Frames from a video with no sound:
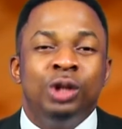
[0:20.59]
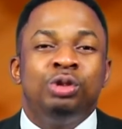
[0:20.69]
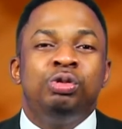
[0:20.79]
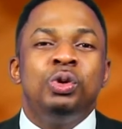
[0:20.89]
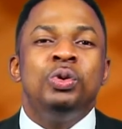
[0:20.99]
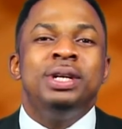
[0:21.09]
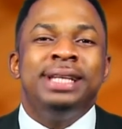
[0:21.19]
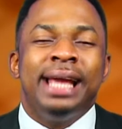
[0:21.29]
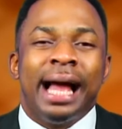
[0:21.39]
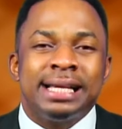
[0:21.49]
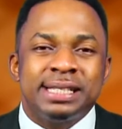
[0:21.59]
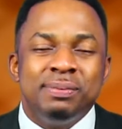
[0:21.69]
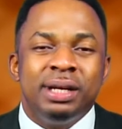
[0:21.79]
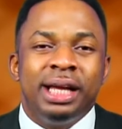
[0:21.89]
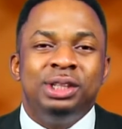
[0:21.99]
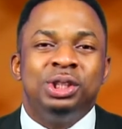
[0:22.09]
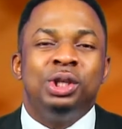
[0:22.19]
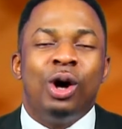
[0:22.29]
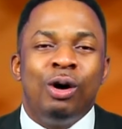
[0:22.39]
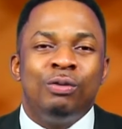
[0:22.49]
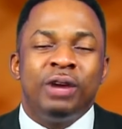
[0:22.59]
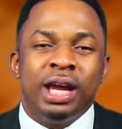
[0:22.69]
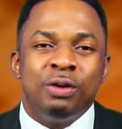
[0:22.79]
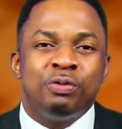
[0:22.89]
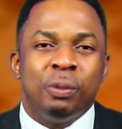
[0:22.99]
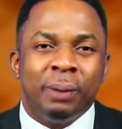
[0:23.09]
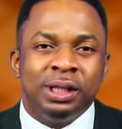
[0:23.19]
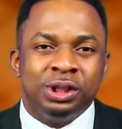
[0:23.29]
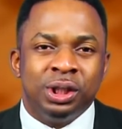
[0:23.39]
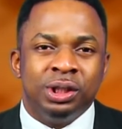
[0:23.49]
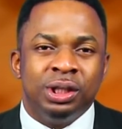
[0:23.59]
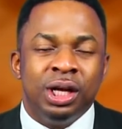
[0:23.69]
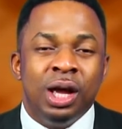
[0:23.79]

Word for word: Through the assimilation of information.